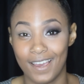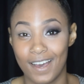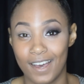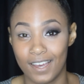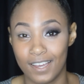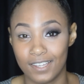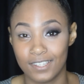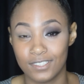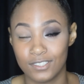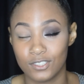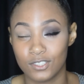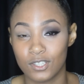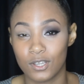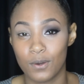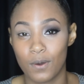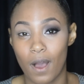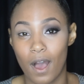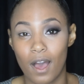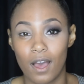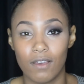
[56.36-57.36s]
guys,
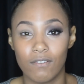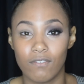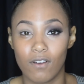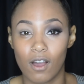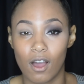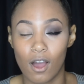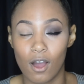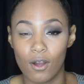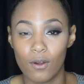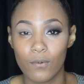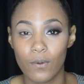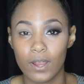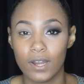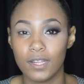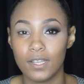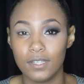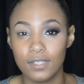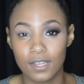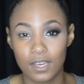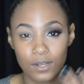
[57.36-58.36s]
so I've
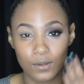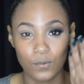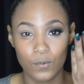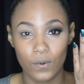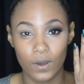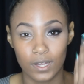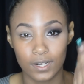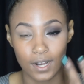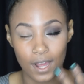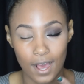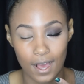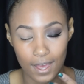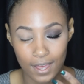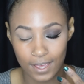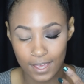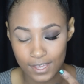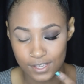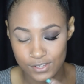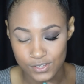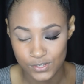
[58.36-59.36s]
already done one eye,
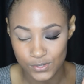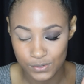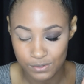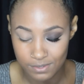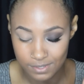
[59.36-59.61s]
as you